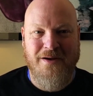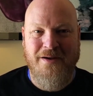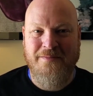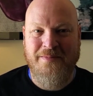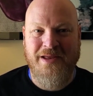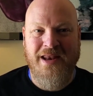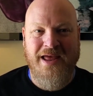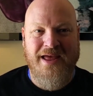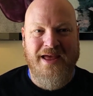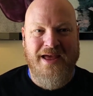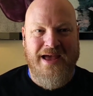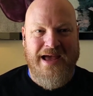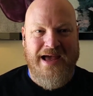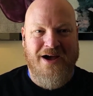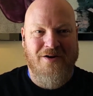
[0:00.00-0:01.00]
It'd be,
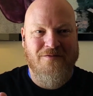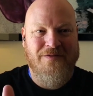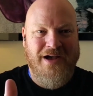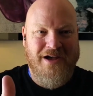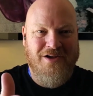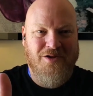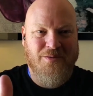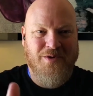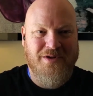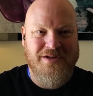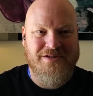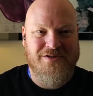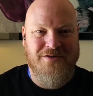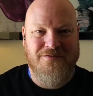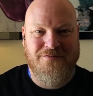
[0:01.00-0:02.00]
how valuable
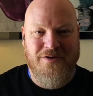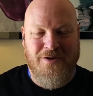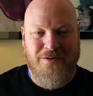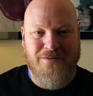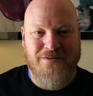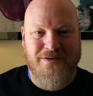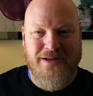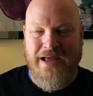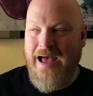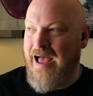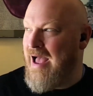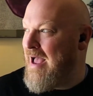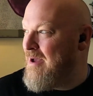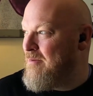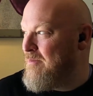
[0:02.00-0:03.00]
is your phone?
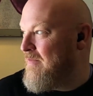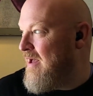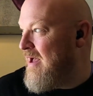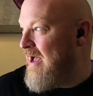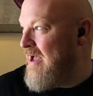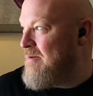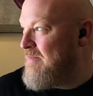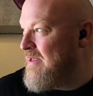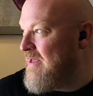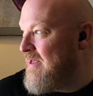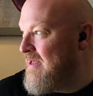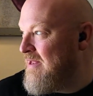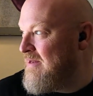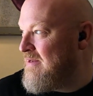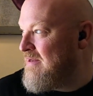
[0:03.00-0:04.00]
I'm
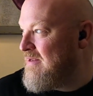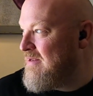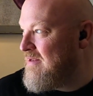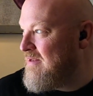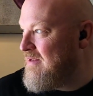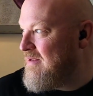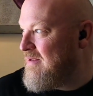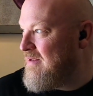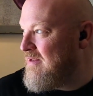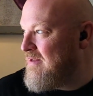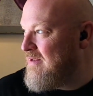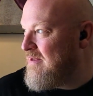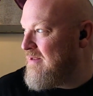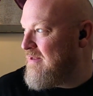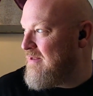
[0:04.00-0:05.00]
in
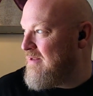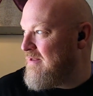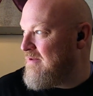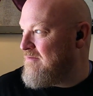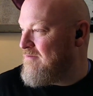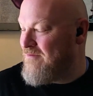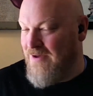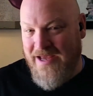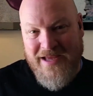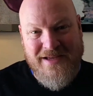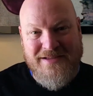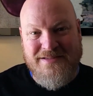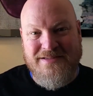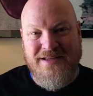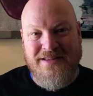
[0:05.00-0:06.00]

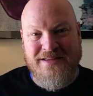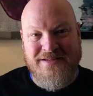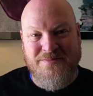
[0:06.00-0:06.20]
Vegas at